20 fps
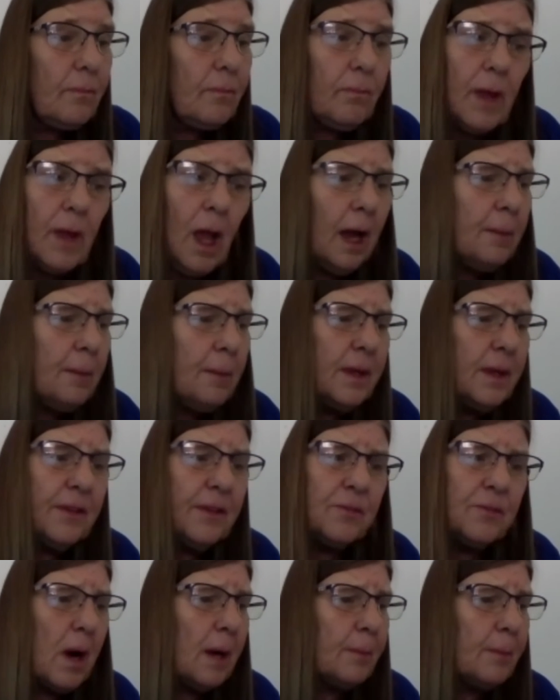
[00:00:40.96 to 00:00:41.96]
I
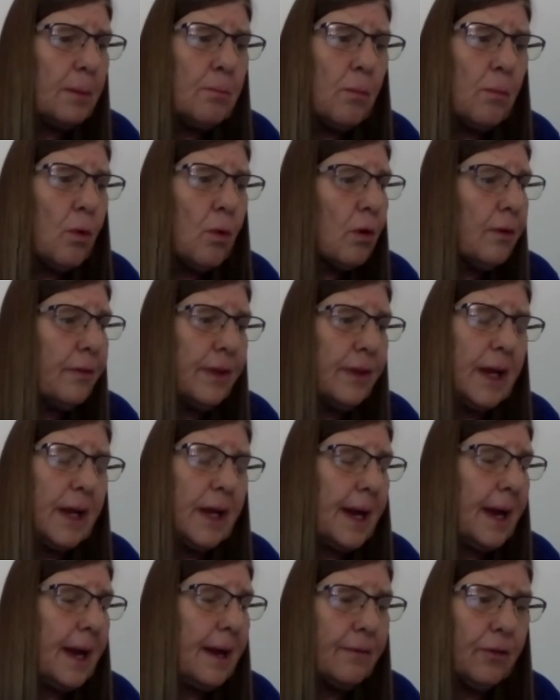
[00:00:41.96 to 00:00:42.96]
miss mama more than
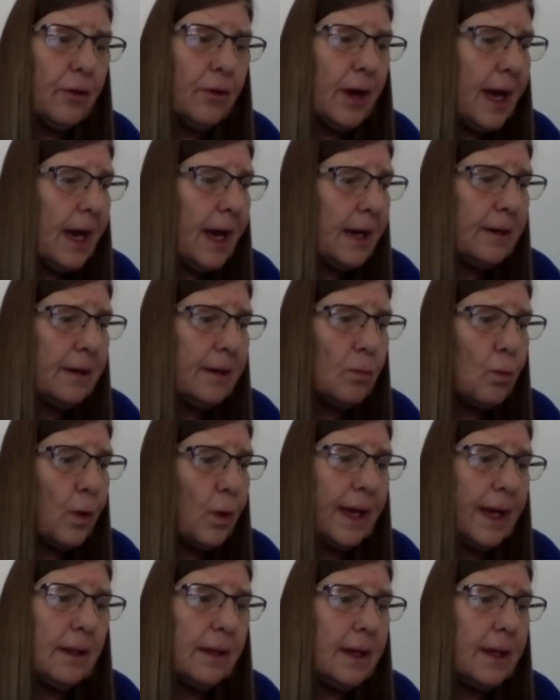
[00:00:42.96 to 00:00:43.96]
I ever had in
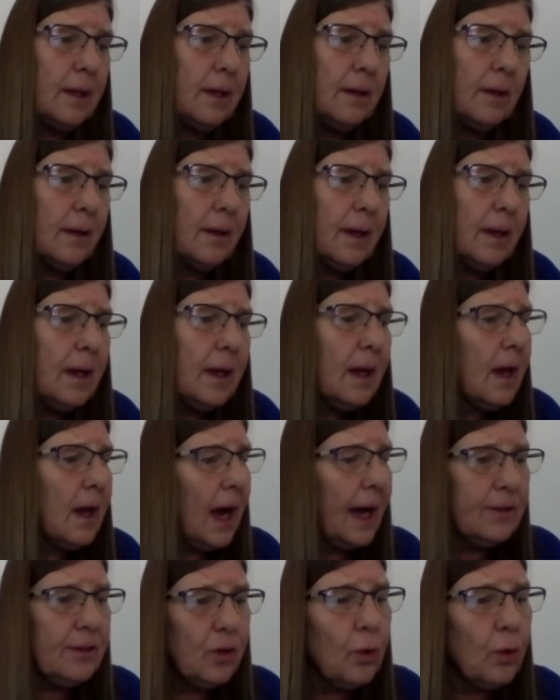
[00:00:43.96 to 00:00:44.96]
Whately.
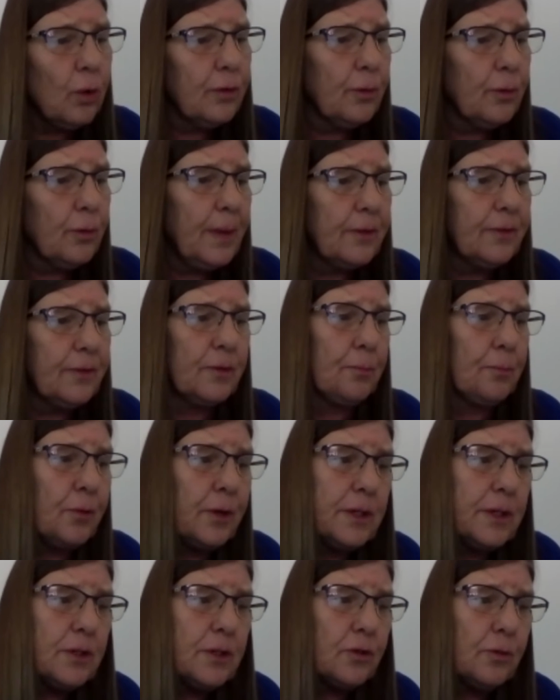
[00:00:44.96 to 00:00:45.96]
I told her about the
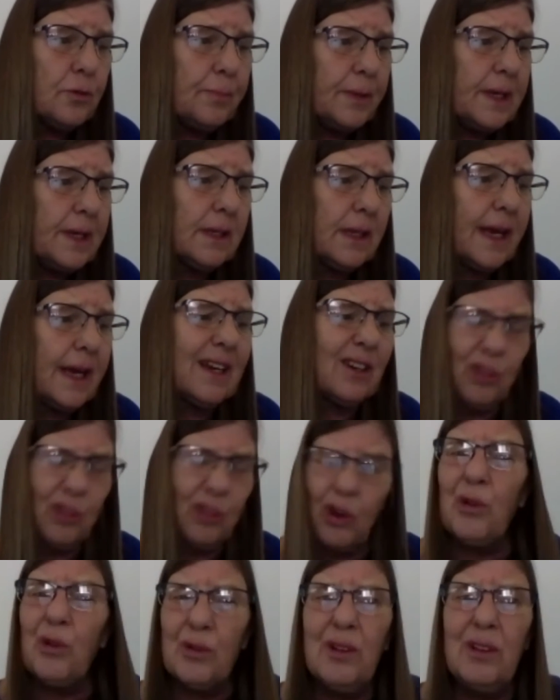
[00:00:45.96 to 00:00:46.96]
preacher being like a
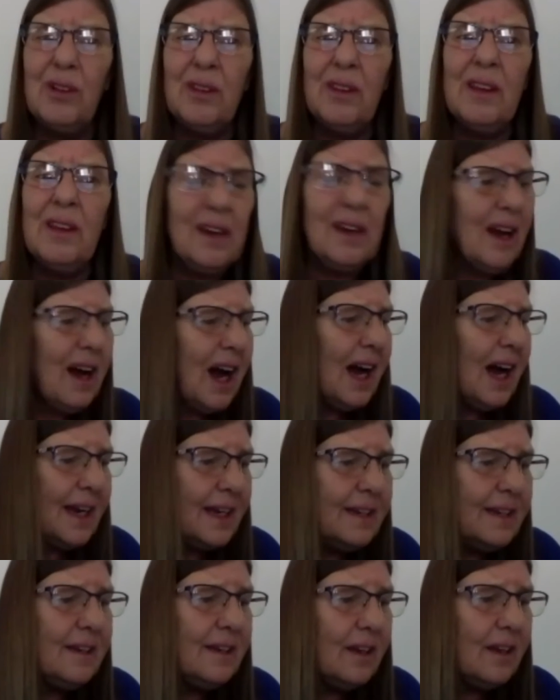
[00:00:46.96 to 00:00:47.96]
turtle,
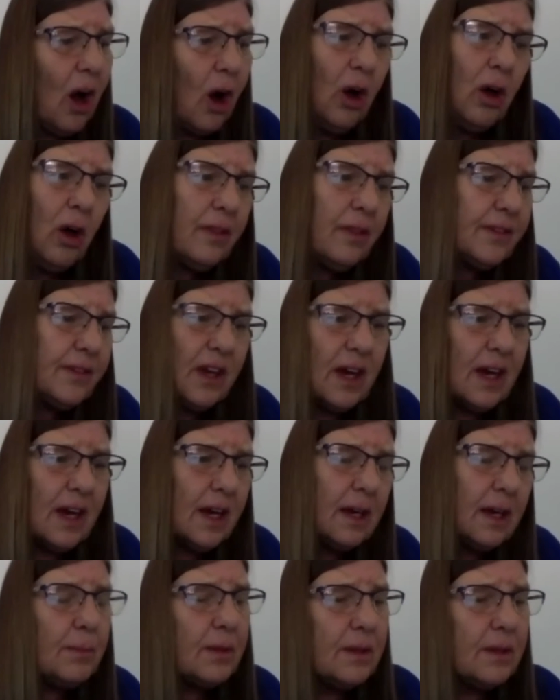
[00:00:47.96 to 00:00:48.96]
hiding all the
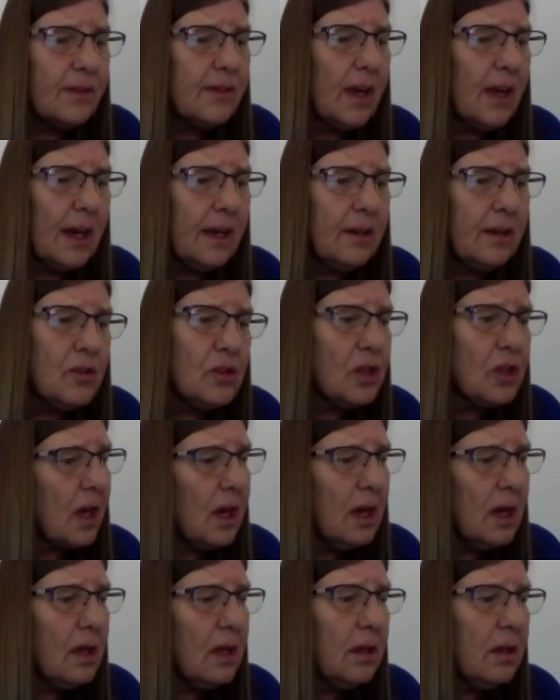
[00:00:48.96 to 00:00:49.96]
time inside his
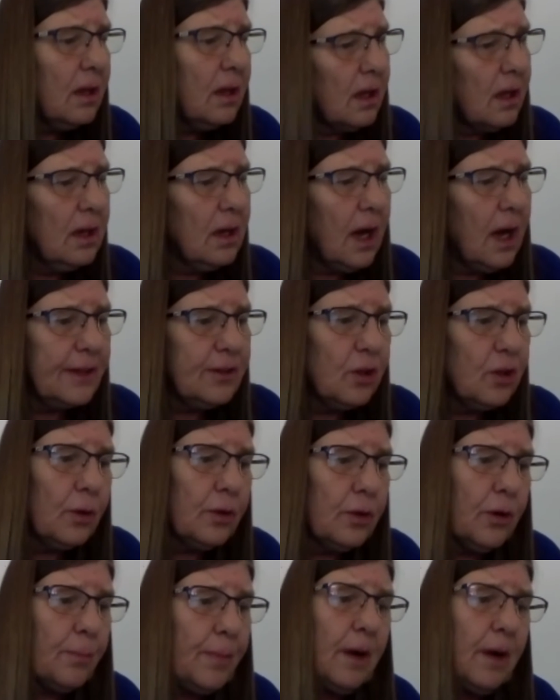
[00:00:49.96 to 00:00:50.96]
shell. I
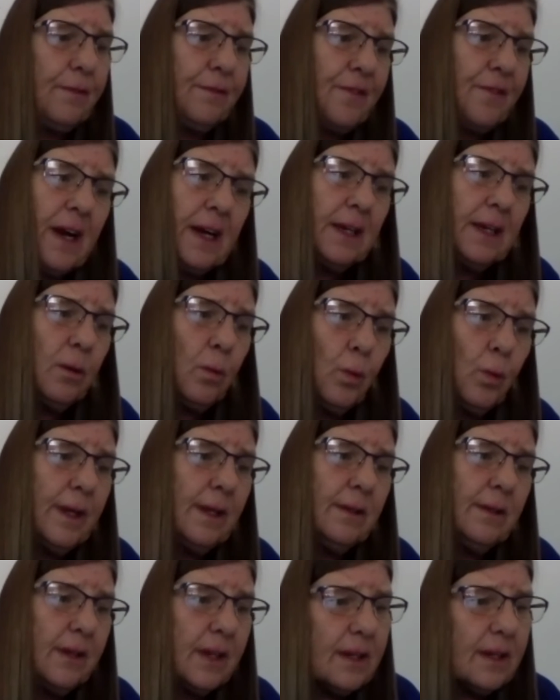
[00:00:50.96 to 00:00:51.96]
told her about finding
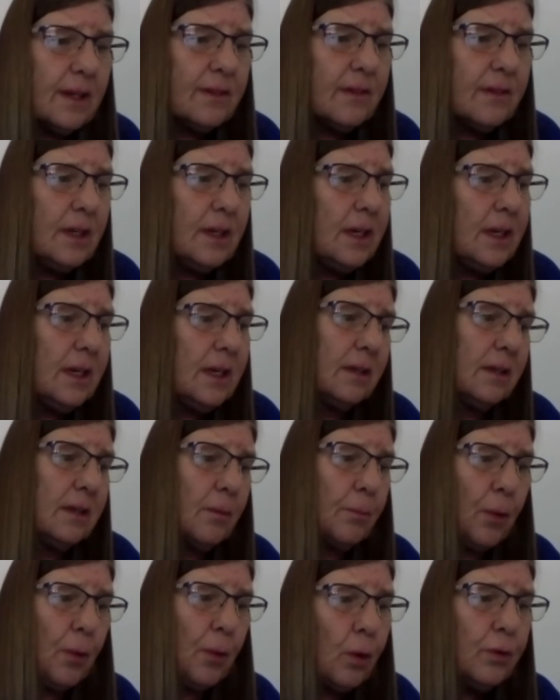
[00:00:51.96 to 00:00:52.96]
Winn Dixie in the
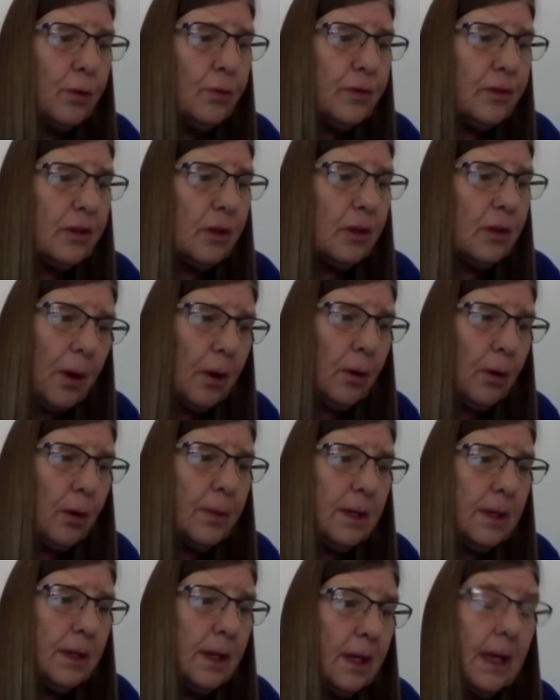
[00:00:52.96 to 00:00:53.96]
produce
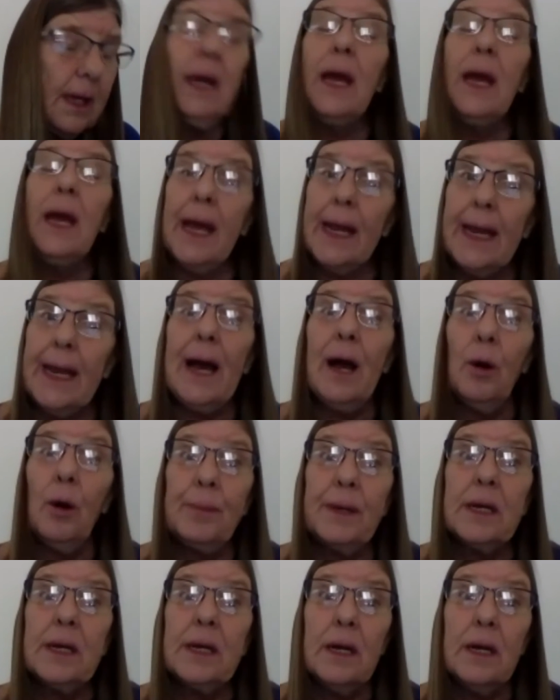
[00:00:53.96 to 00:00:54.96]
department and how
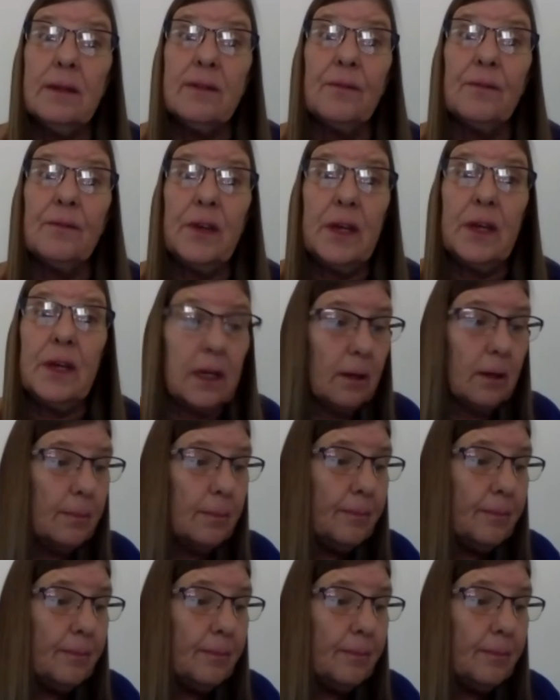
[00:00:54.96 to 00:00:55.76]
because of him,